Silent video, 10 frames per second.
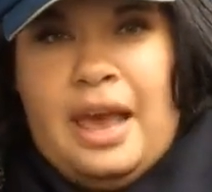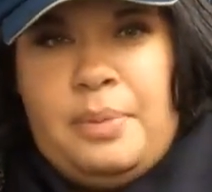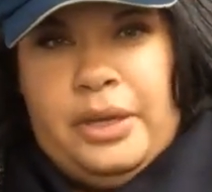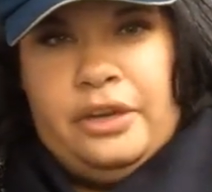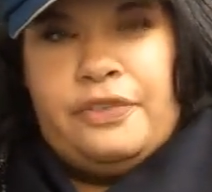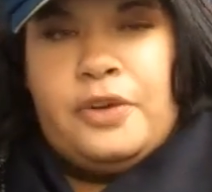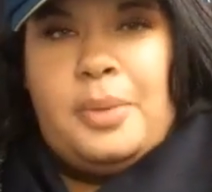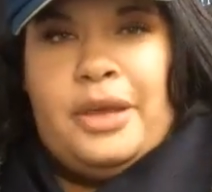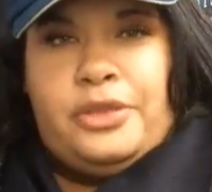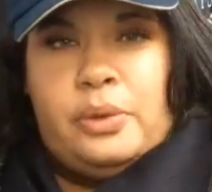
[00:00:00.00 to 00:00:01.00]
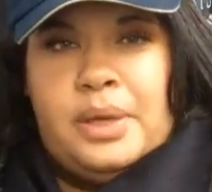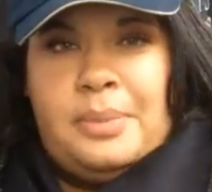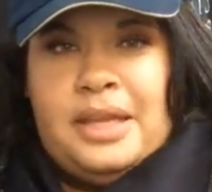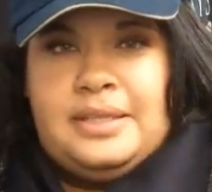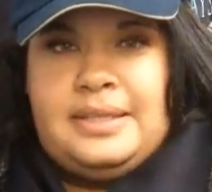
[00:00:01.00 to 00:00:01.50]
I've been here for about
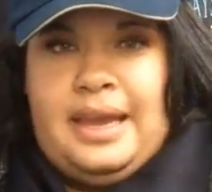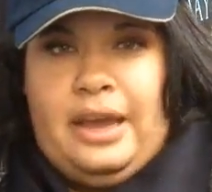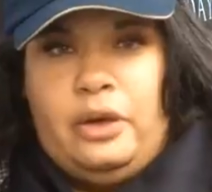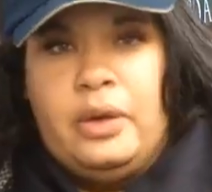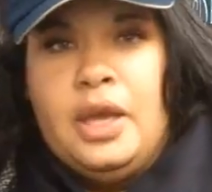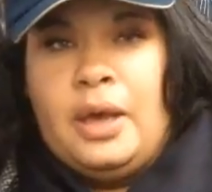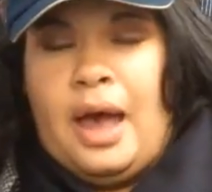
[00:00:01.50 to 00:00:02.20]
3 months now.